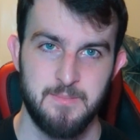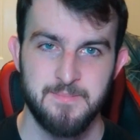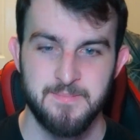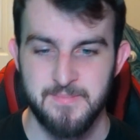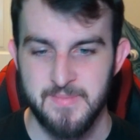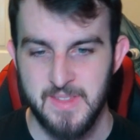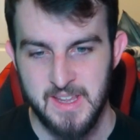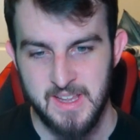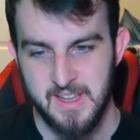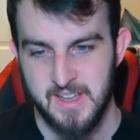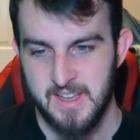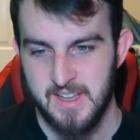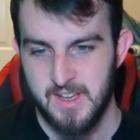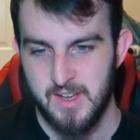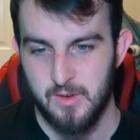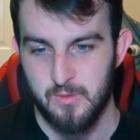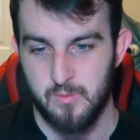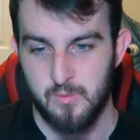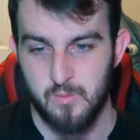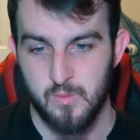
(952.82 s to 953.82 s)
Moving on.
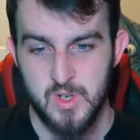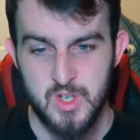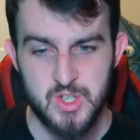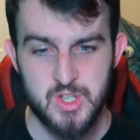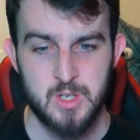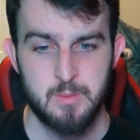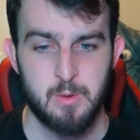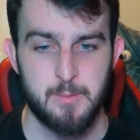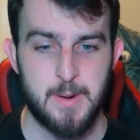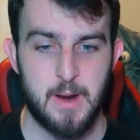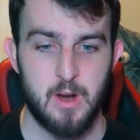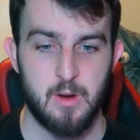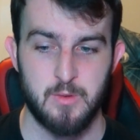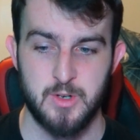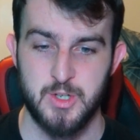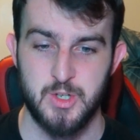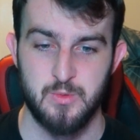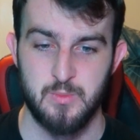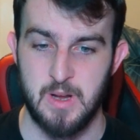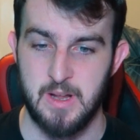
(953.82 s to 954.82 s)
Which
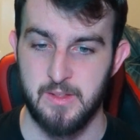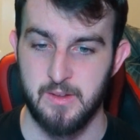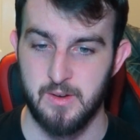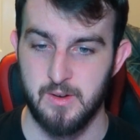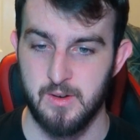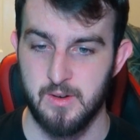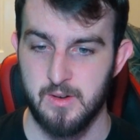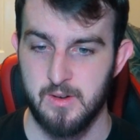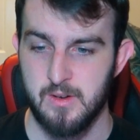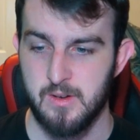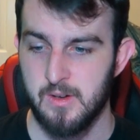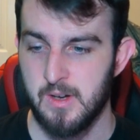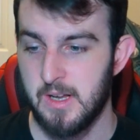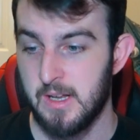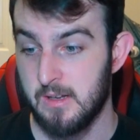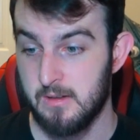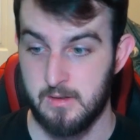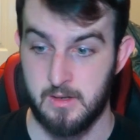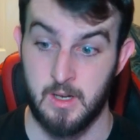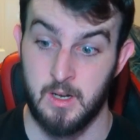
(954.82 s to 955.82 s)
superpower would you
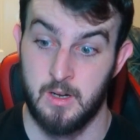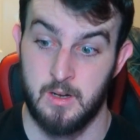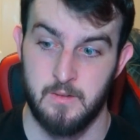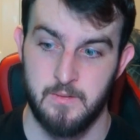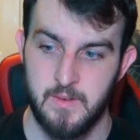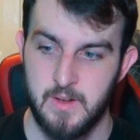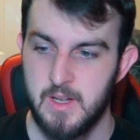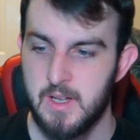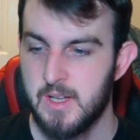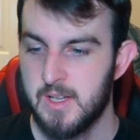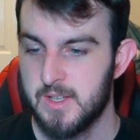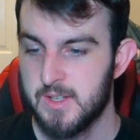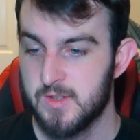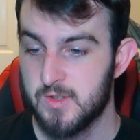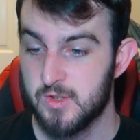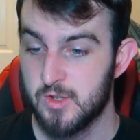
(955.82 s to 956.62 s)
rather have?